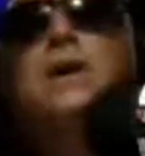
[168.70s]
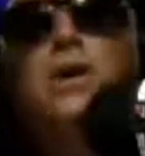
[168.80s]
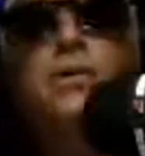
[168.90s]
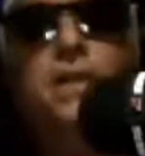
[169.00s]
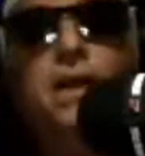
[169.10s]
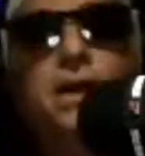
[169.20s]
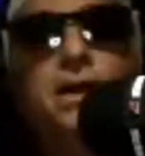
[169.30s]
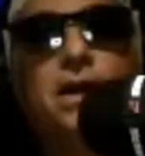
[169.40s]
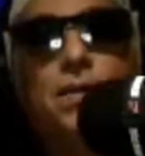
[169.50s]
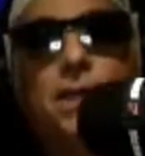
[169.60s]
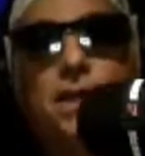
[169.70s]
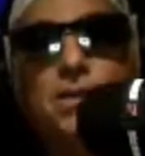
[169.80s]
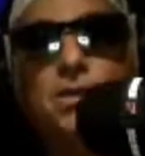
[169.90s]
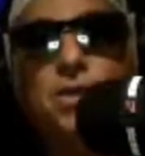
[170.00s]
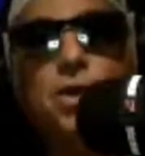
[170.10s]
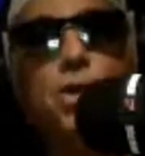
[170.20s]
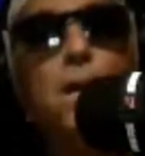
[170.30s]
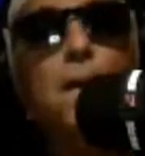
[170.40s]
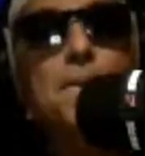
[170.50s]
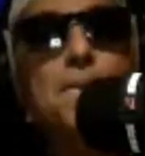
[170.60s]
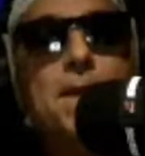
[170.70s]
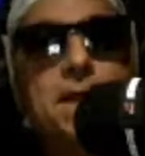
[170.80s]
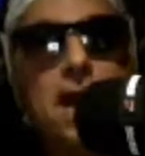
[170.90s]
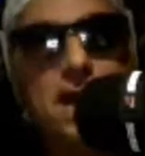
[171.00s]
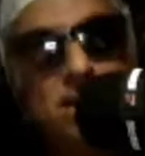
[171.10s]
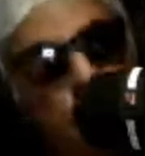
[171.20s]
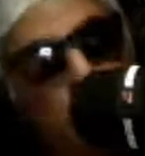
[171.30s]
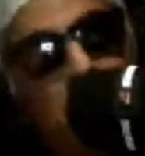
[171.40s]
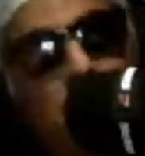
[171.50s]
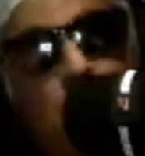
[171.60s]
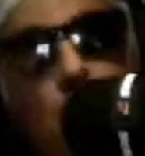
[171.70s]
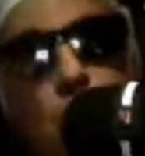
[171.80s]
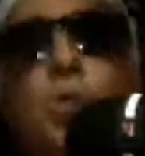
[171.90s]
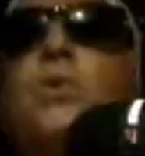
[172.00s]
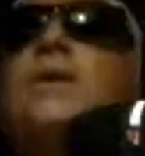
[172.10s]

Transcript: on the Audio Master Show Midnight Special.